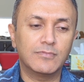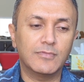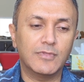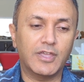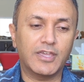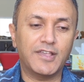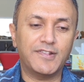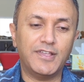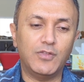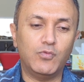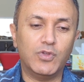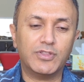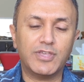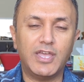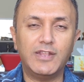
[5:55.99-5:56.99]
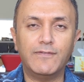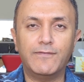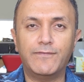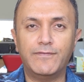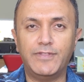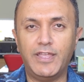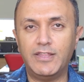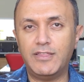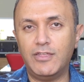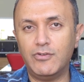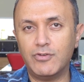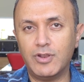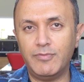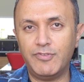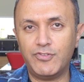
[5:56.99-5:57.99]
like I said, what kind of data you're
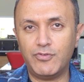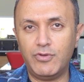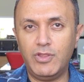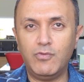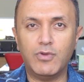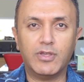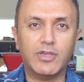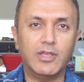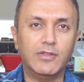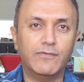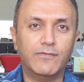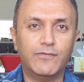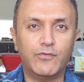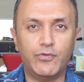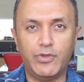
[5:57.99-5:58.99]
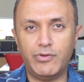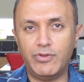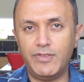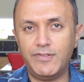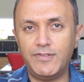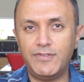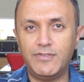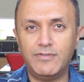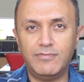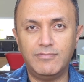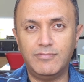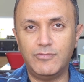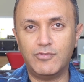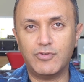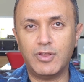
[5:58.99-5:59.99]
going to be storing, what kind of queries
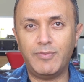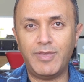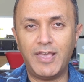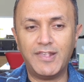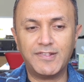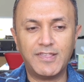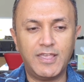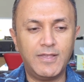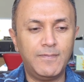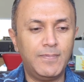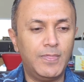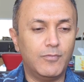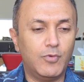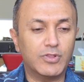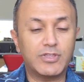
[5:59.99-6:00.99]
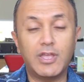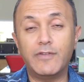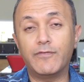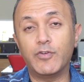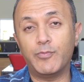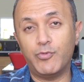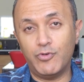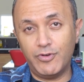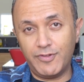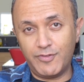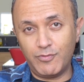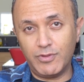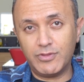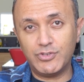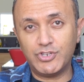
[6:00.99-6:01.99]
you're going to be asking, what kind of reports
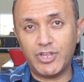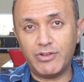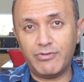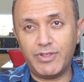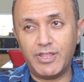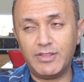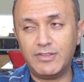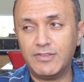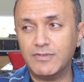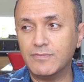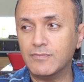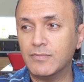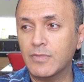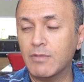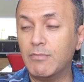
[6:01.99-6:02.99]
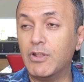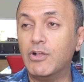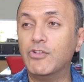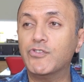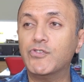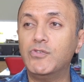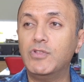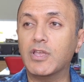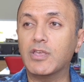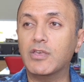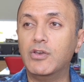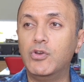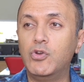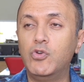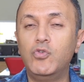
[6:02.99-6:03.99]
you want to generate, but also like
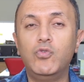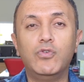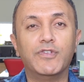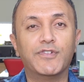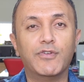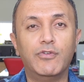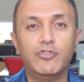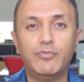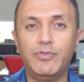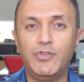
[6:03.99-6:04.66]
who is going to be